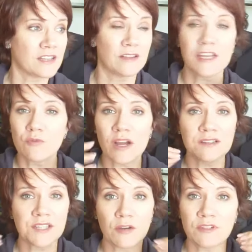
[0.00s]
And
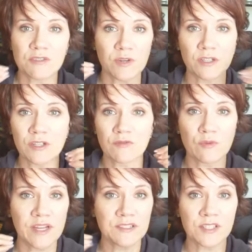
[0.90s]
likewise, I always want to
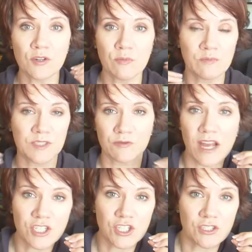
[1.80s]
look for ways to go
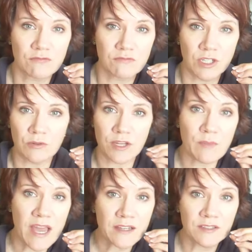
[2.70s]
scratch, you know,
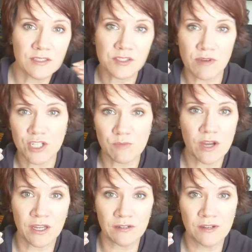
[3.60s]
their back and they'll
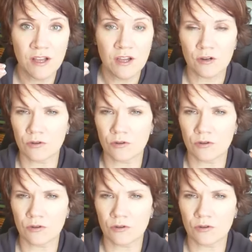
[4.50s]
scratch mine